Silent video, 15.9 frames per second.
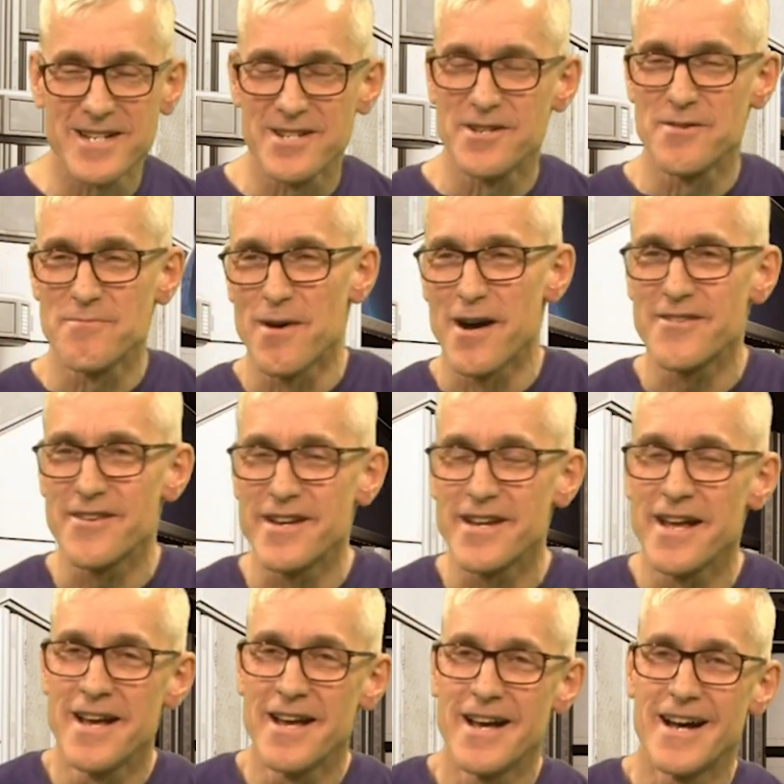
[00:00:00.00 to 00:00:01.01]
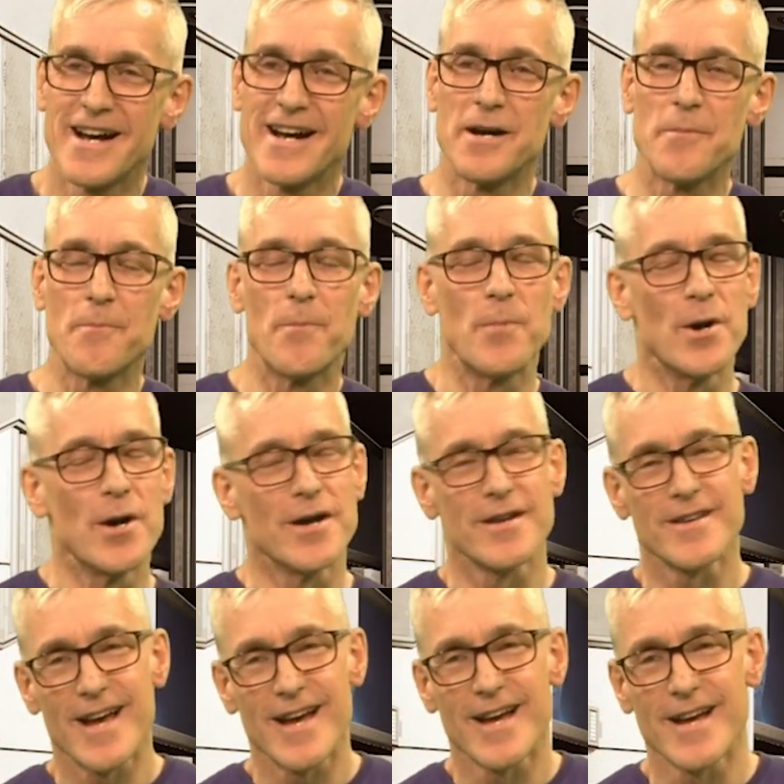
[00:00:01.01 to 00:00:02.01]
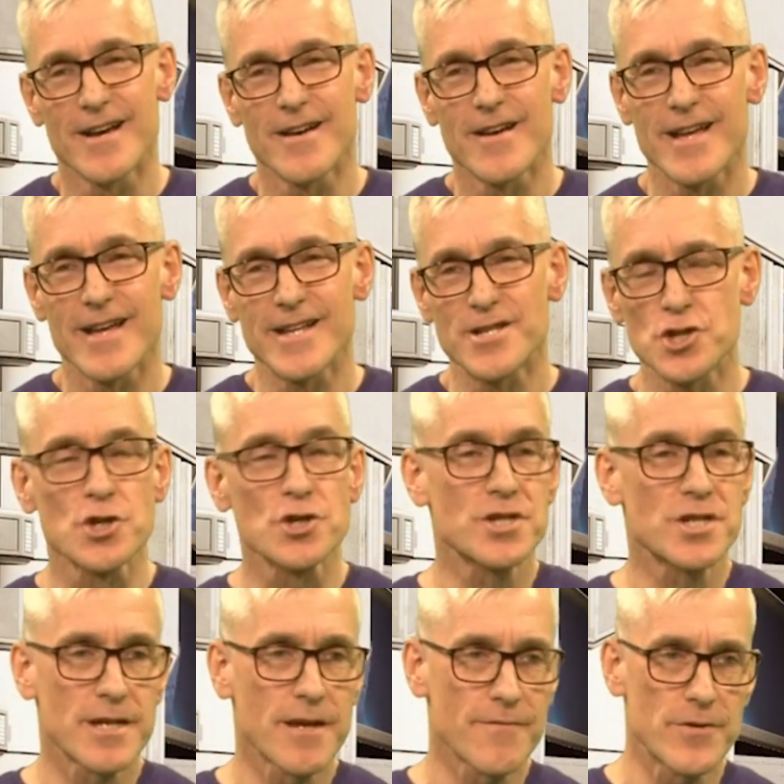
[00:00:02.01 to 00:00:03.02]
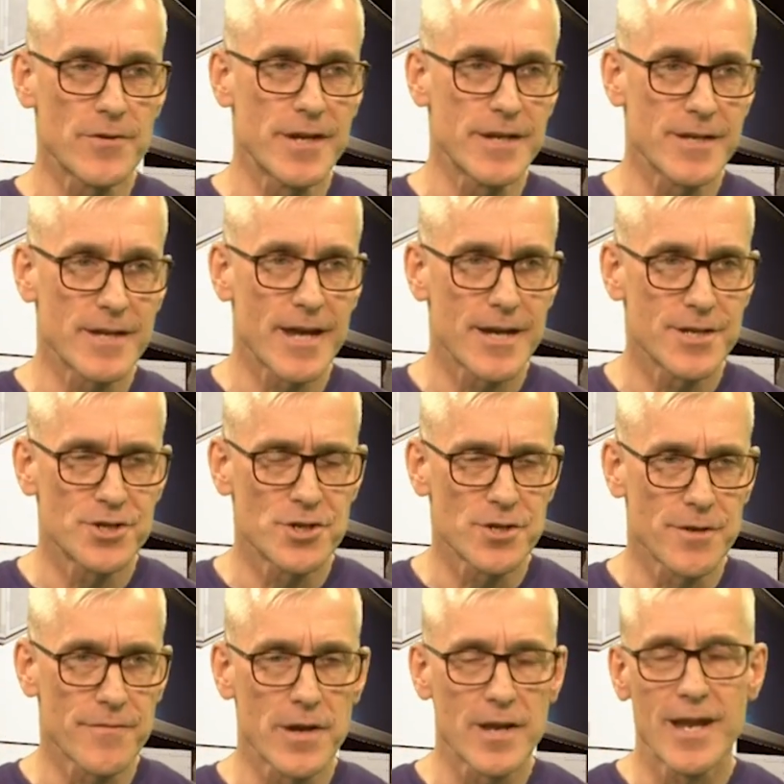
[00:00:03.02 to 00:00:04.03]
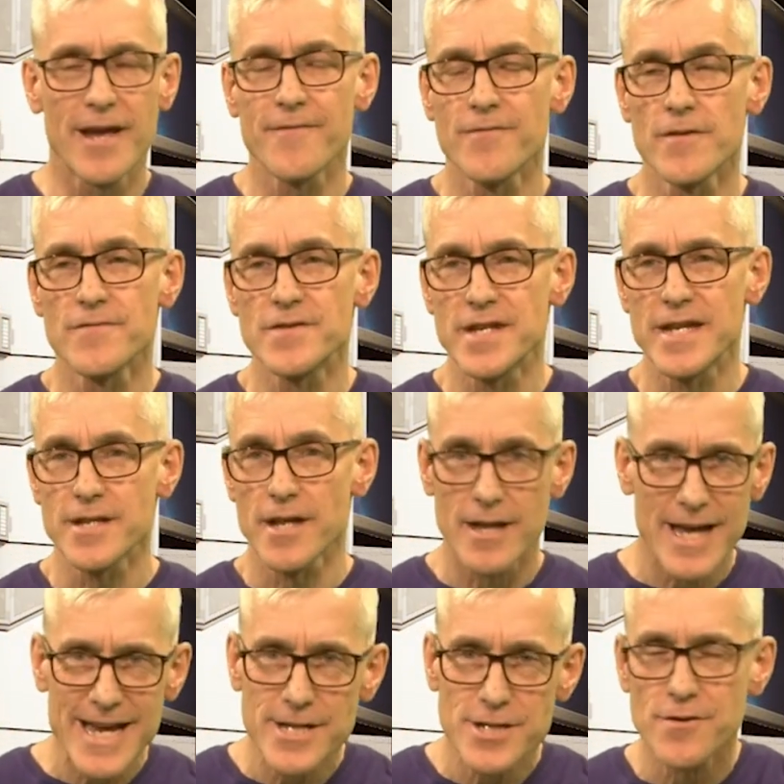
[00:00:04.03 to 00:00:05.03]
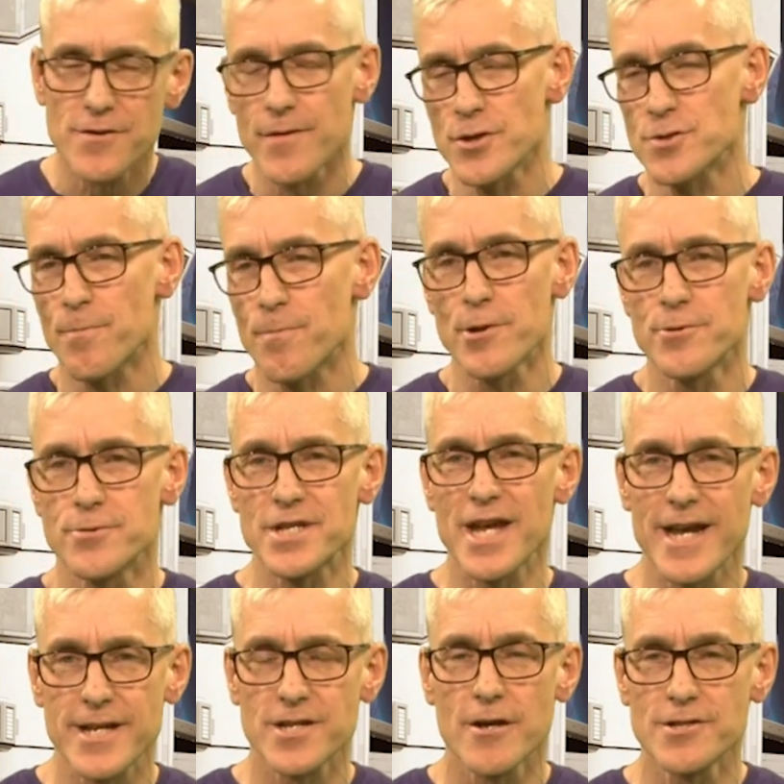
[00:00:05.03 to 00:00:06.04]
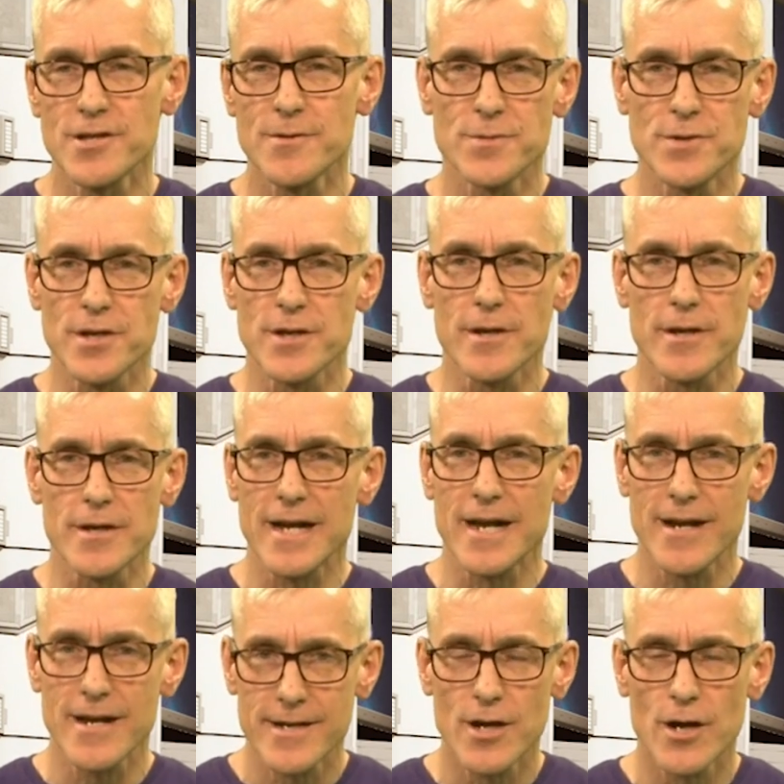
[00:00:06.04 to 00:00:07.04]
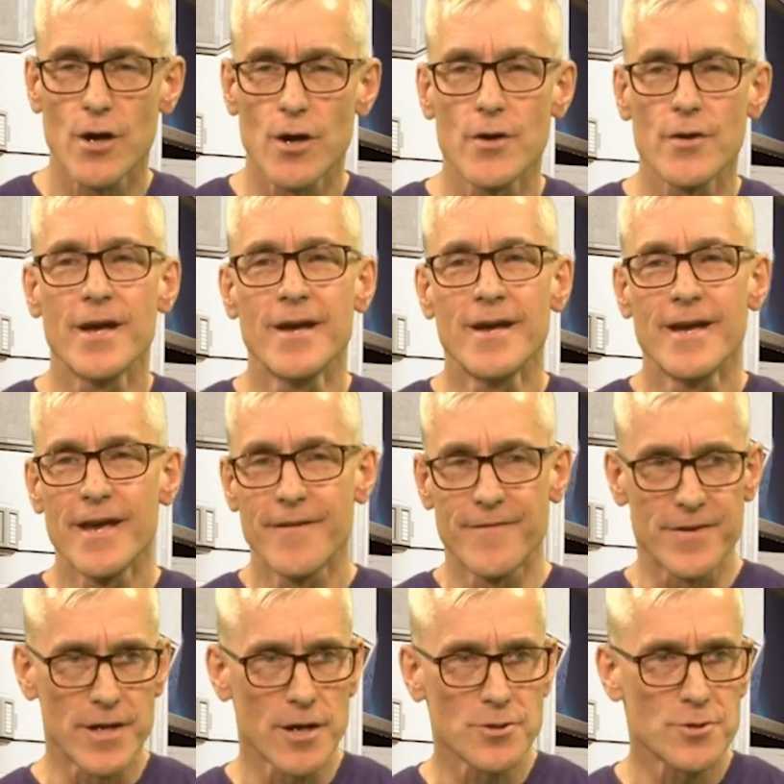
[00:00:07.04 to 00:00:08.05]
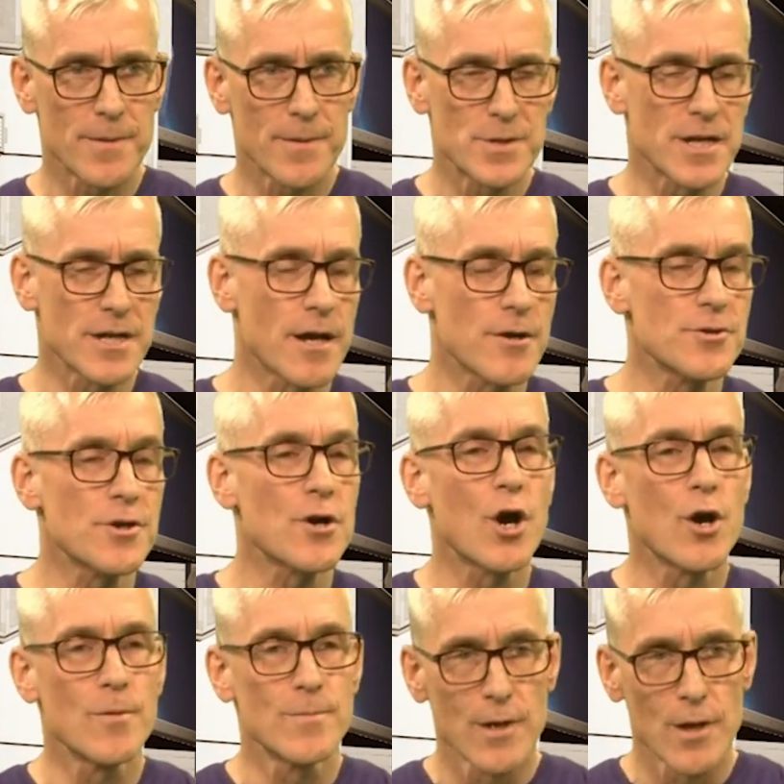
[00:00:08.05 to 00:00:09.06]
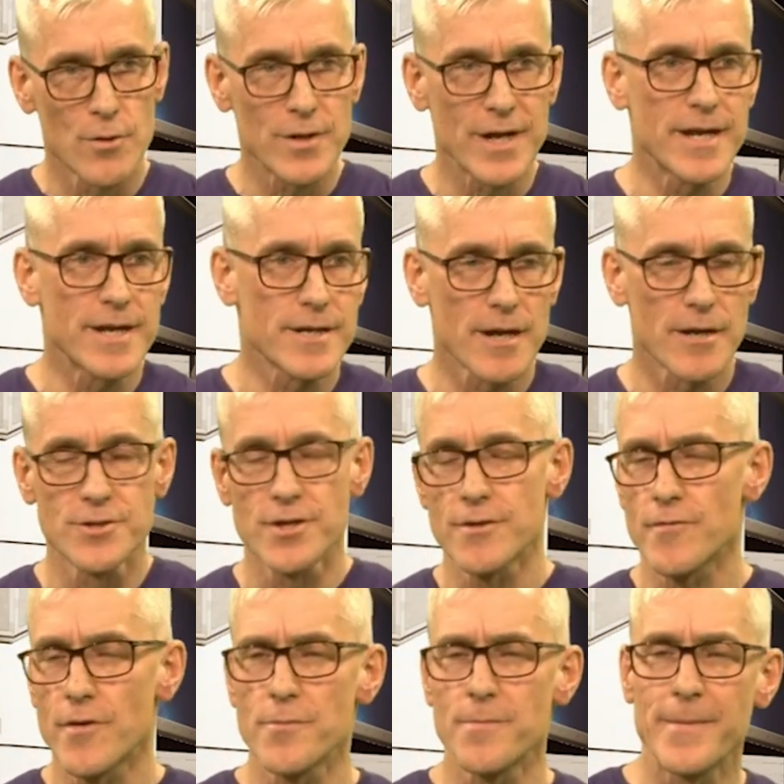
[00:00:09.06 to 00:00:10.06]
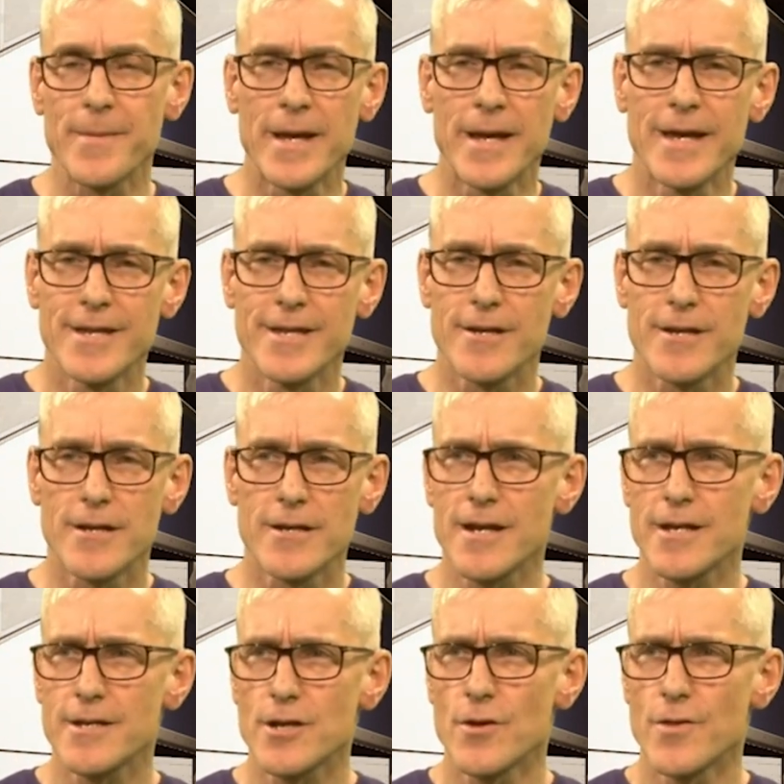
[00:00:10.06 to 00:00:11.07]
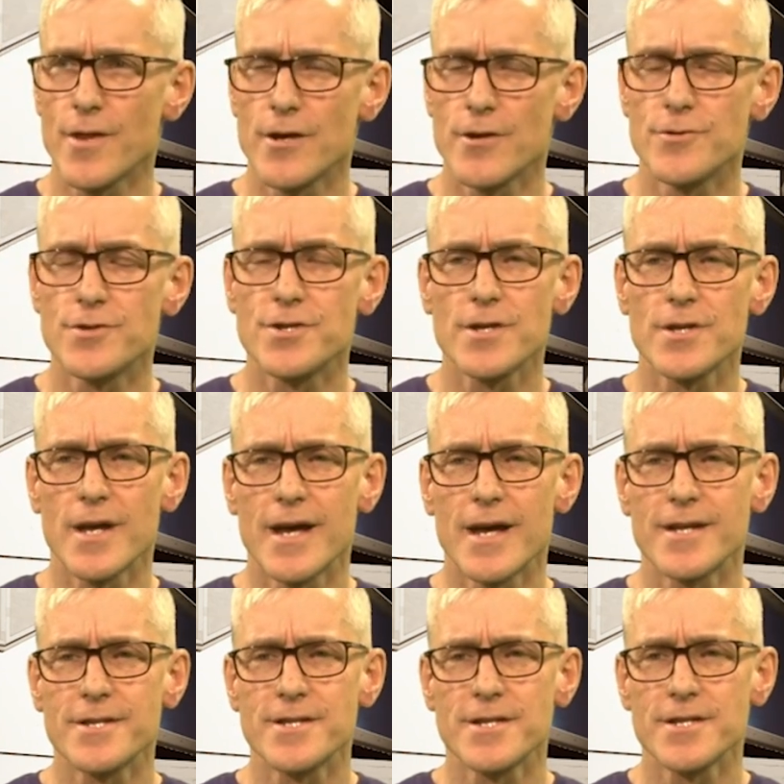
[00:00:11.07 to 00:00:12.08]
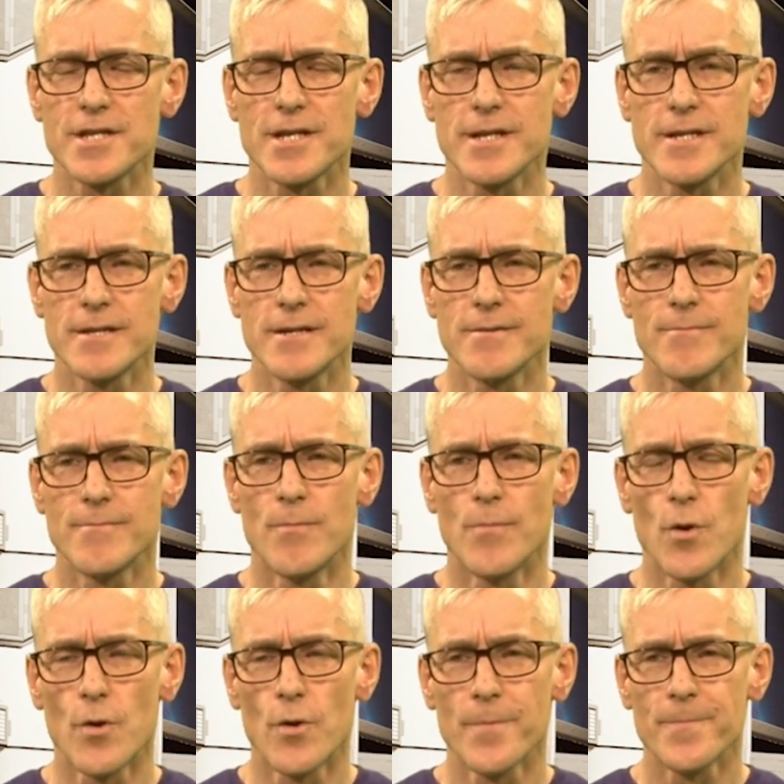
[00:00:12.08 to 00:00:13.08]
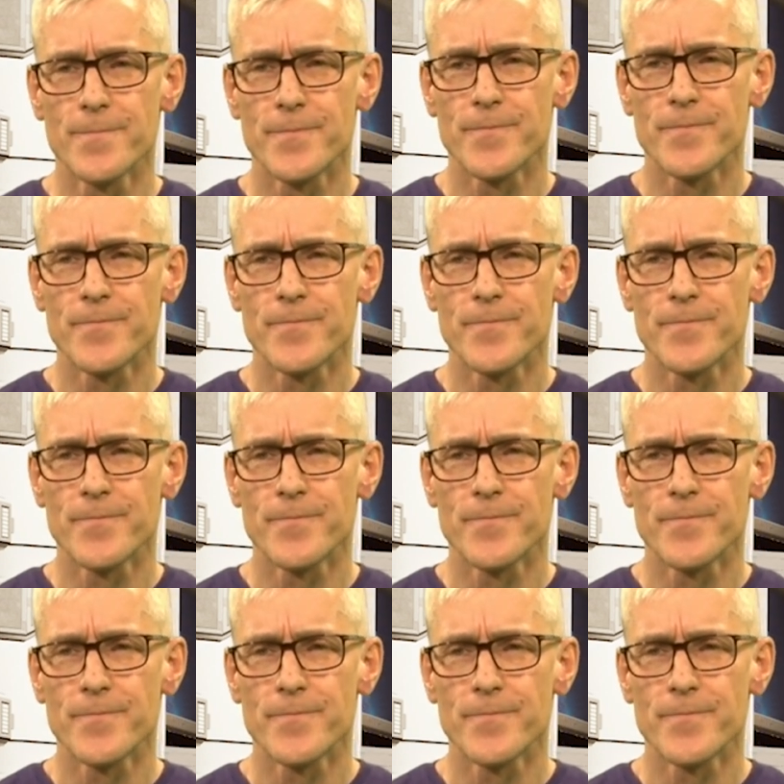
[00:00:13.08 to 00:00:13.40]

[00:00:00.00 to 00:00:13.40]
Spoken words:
back and admire it, but it's just to give you an indication of the level of detail. Each of those blue text items you can click on. If you go to apteco.com, log in and go to the roadmap, you can click on those to see more.